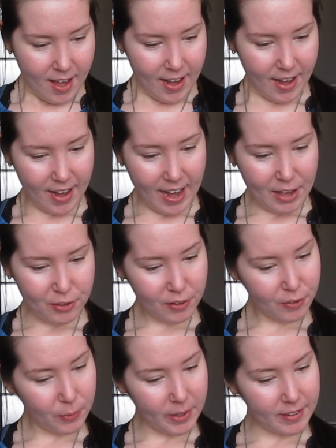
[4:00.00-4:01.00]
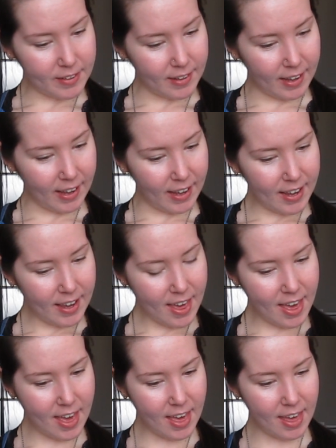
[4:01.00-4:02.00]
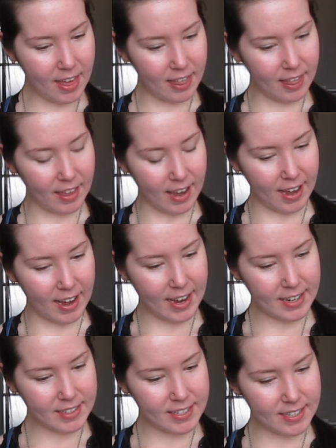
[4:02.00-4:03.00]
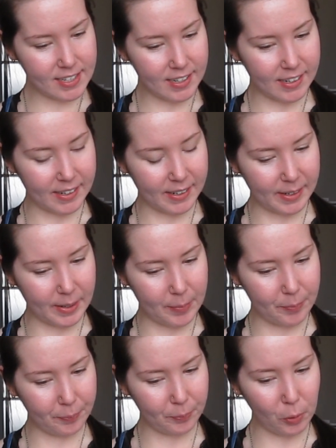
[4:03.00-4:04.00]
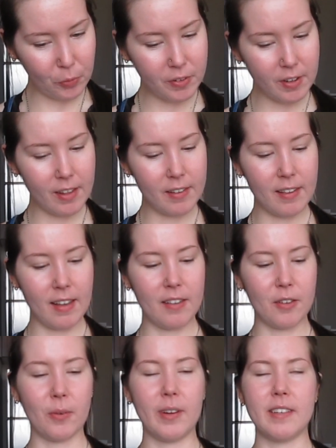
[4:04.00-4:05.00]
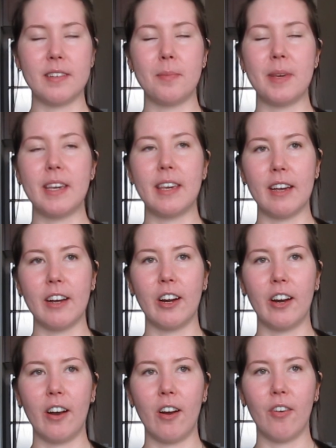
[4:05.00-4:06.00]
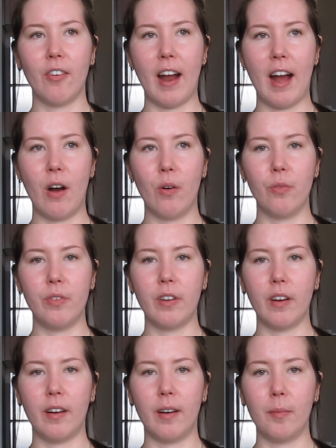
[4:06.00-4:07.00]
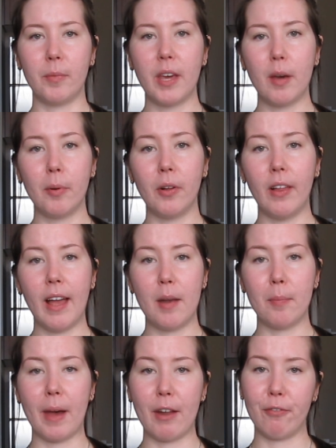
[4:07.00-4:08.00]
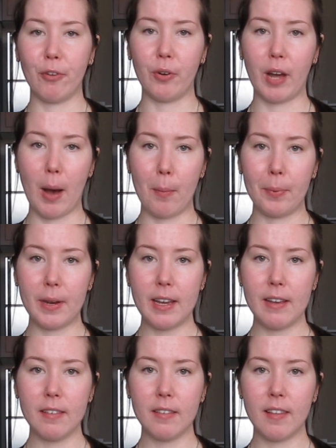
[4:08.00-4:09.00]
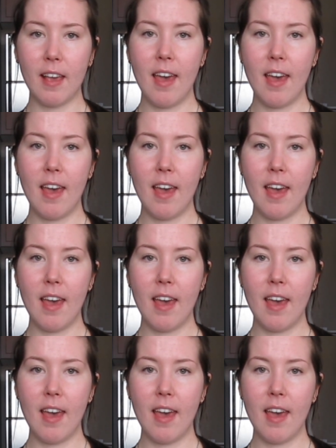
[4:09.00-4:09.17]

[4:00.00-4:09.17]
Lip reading: I just wanna say that most of this is going to be geared around kibble and pet food companies